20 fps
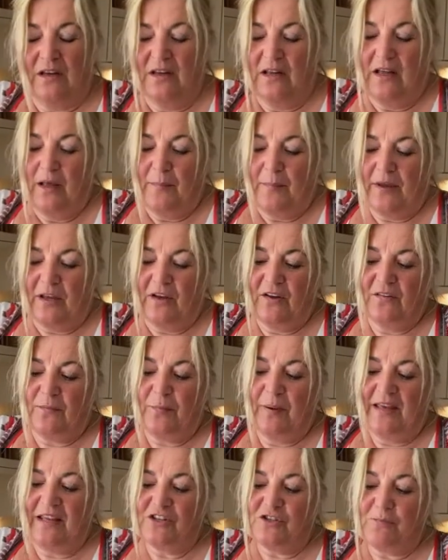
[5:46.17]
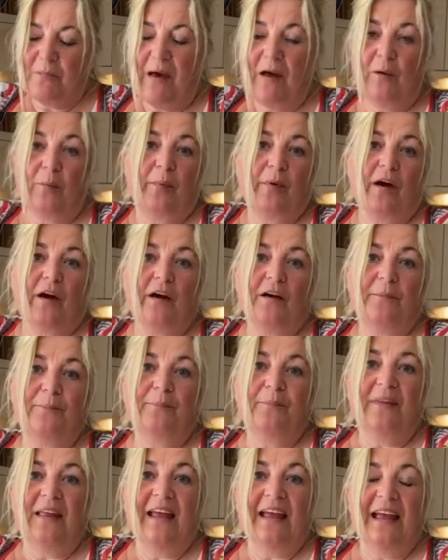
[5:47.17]
Because Peach Melba
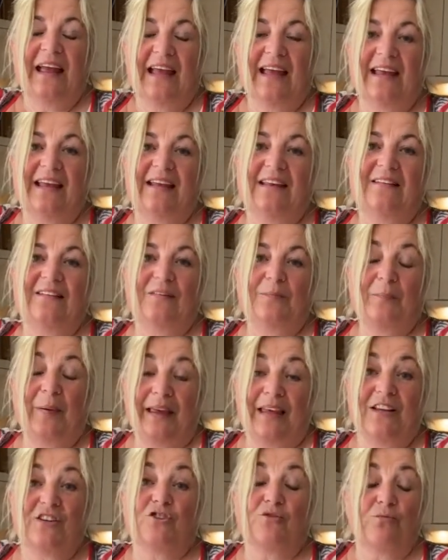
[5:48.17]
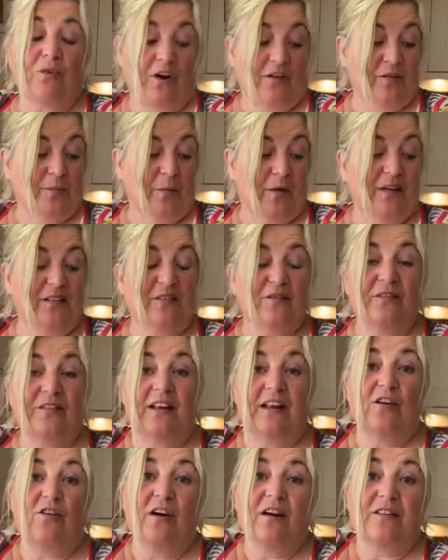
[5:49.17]
is peach, raspberries and
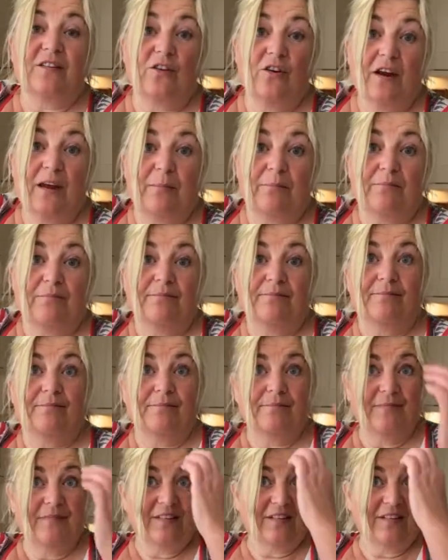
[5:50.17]
vanilla ice cream, isn't